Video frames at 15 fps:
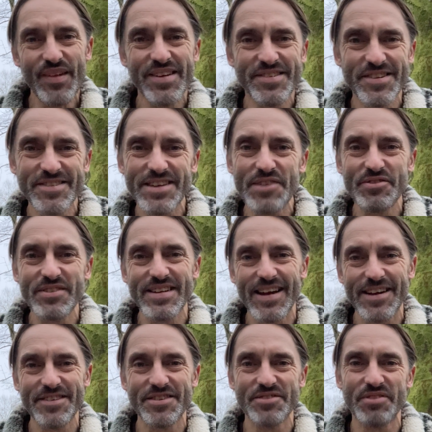So seven
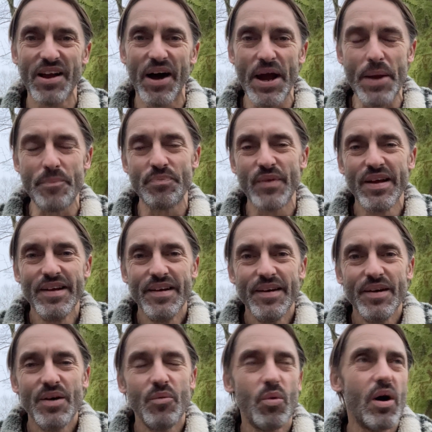days of light
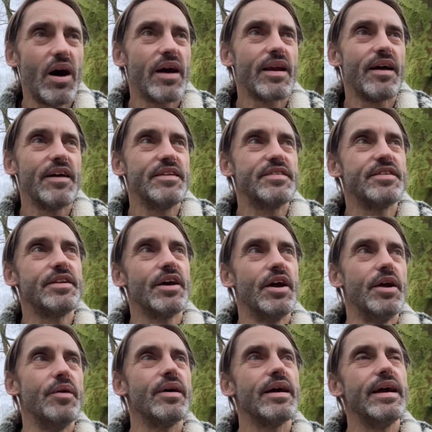what I'd like to
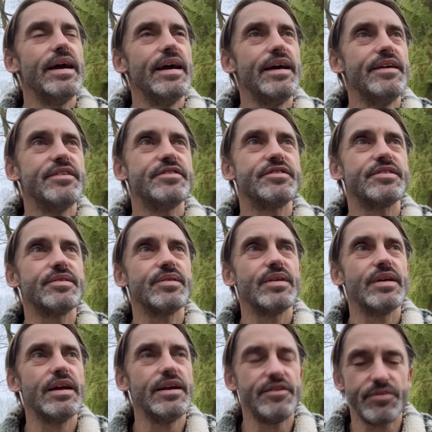do is
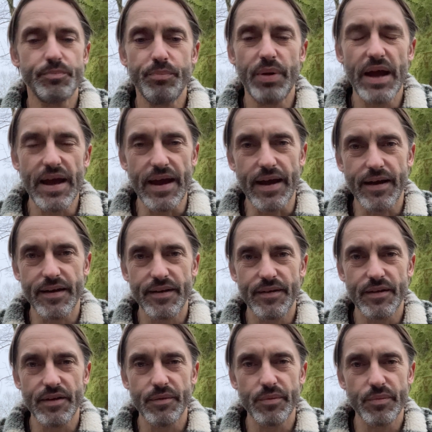is pick
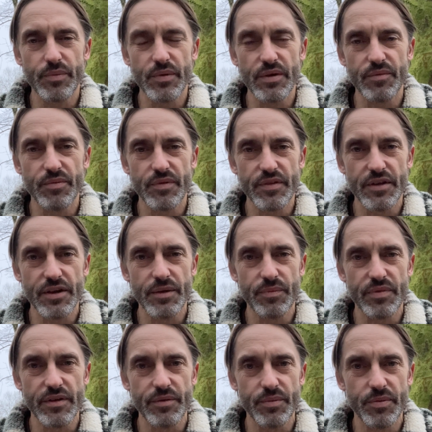you, the
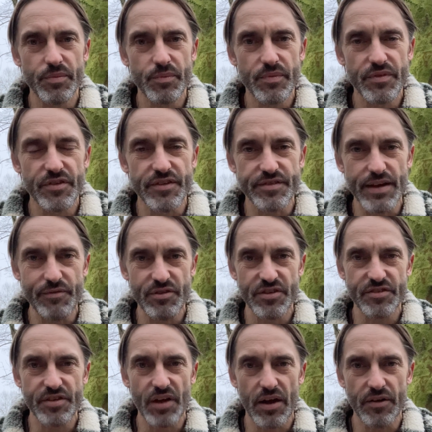the the seven
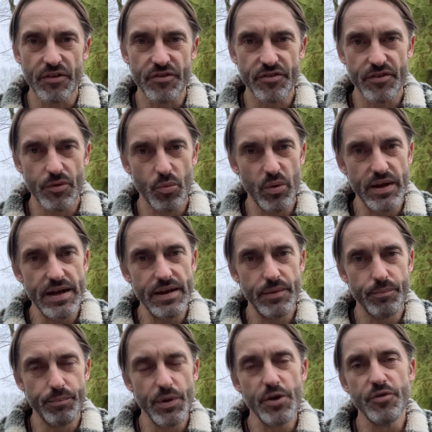suns that we
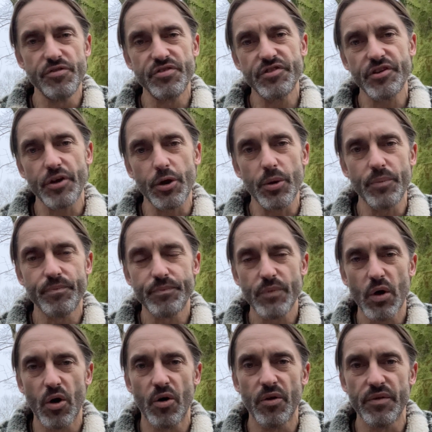moved to
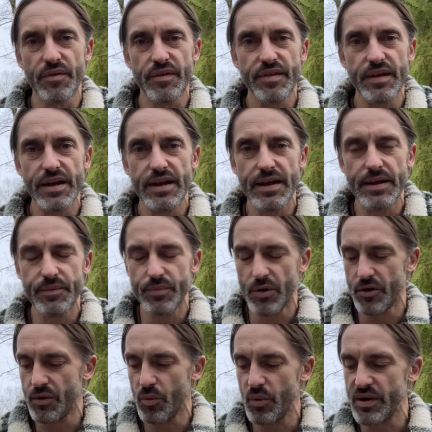on the
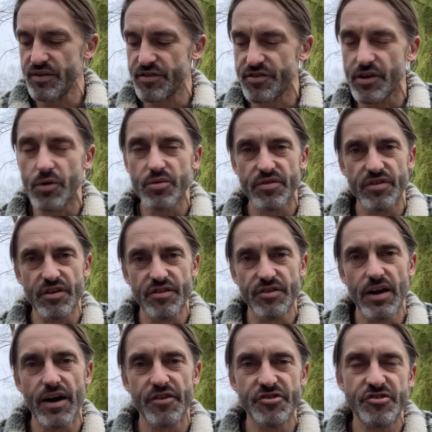on the winter solstice
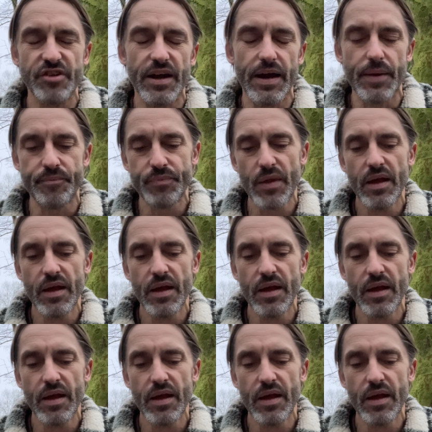last year.